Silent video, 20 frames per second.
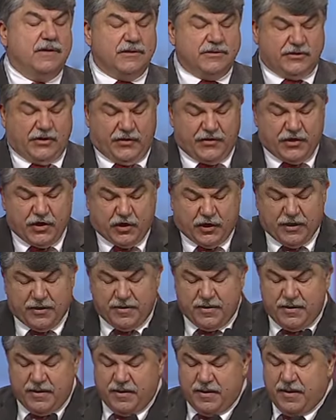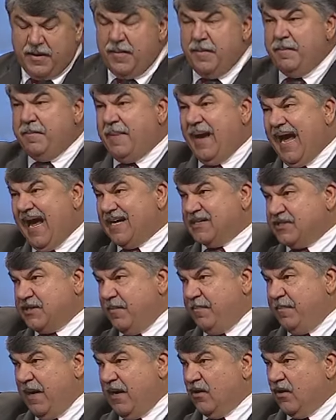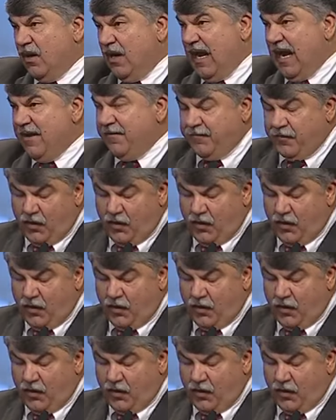so that you can pass a better life